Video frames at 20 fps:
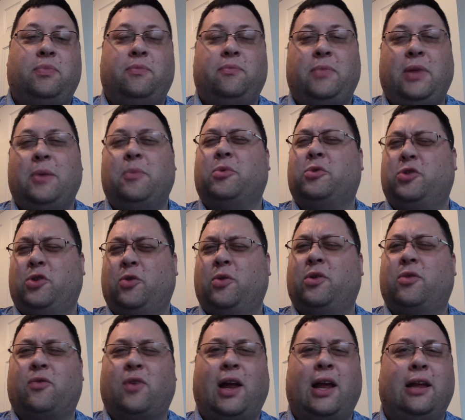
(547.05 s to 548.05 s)
people
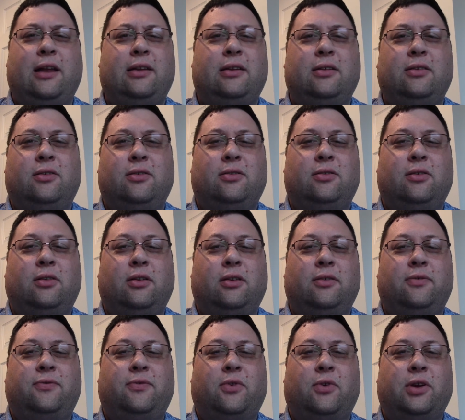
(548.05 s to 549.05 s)
doing right
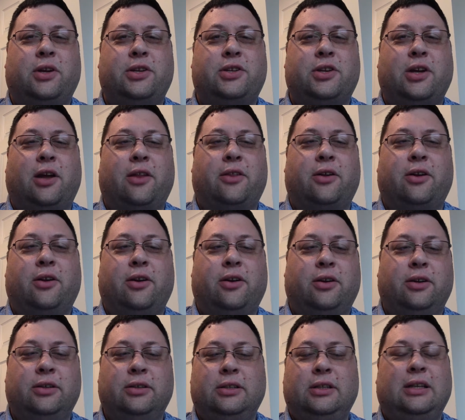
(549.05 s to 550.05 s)
for each
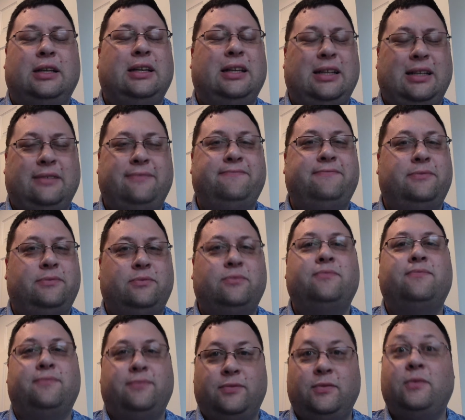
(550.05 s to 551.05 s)
other, and
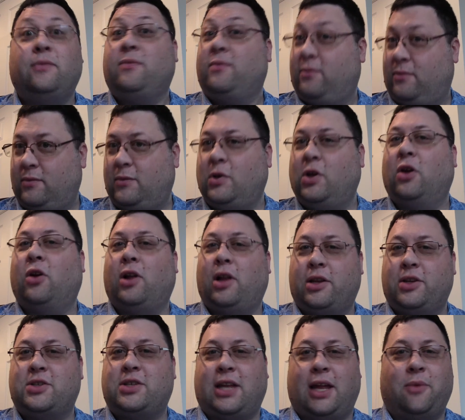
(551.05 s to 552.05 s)
you'll
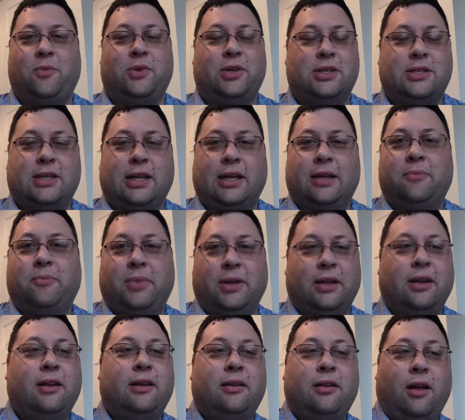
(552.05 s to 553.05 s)
understand when you see it.
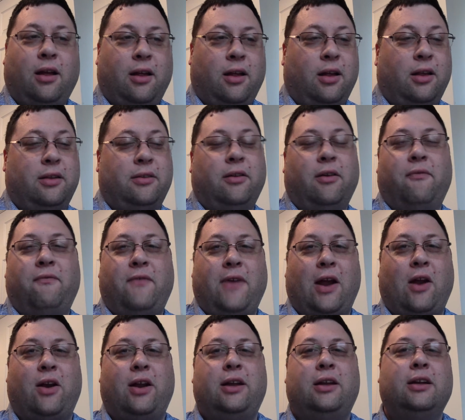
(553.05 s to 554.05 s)
But a
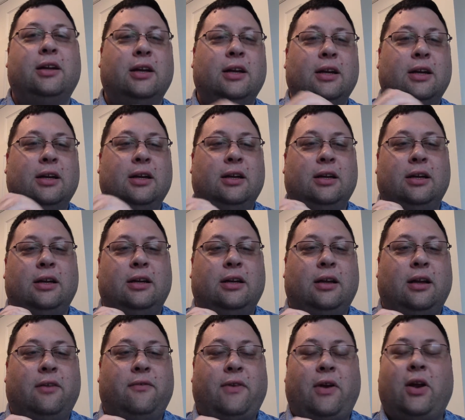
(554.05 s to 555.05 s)
very
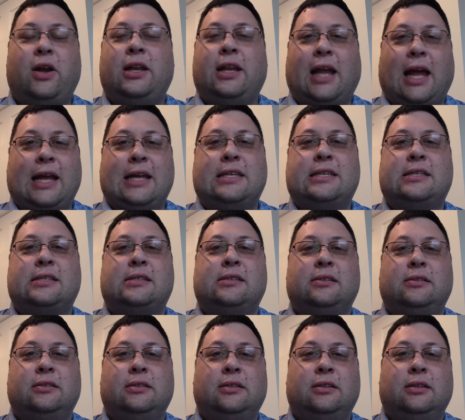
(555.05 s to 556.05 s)
nice
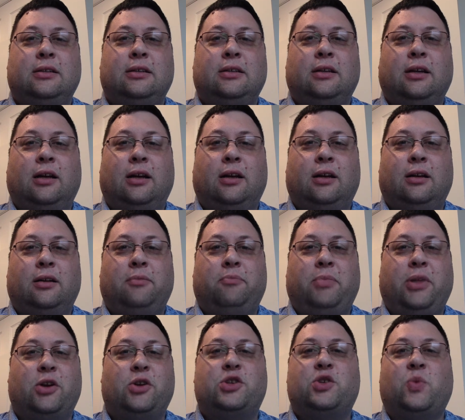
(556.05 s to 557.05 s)

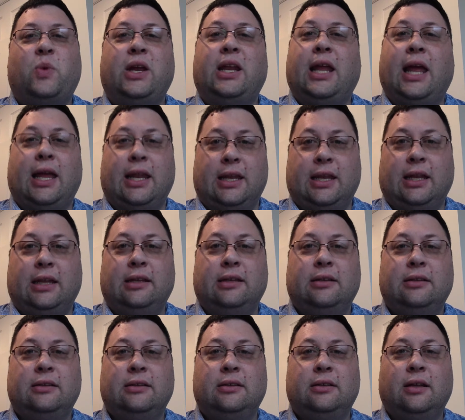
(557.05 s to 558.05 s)
bittersweet ending
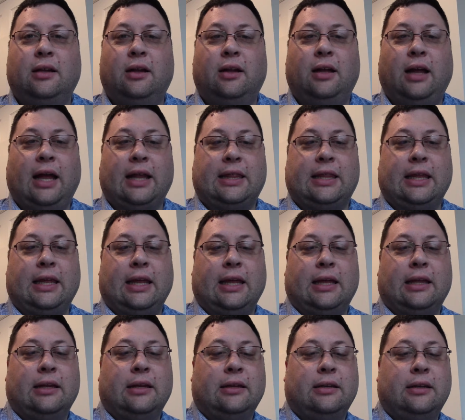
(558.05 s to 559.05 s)
at the
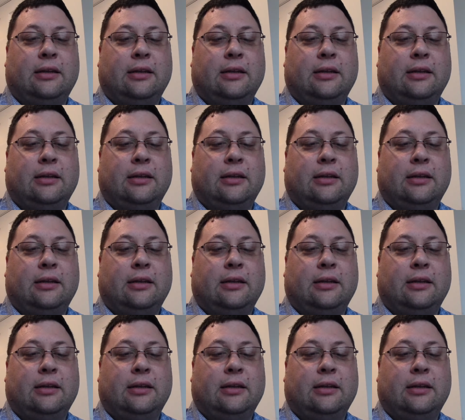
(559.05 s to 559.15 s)
end.